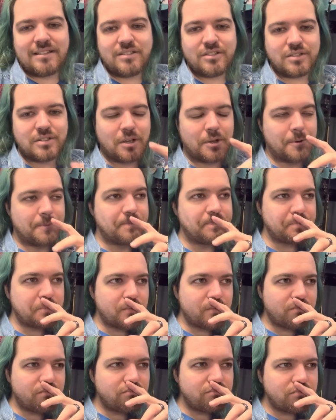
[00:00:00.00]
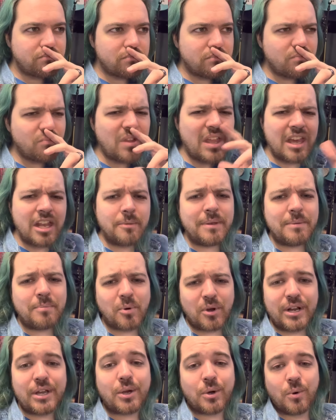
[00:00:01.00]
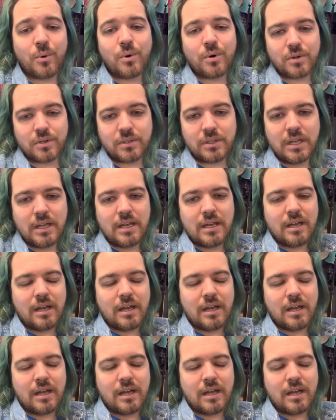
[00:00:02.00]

And so it'd be pretty cool.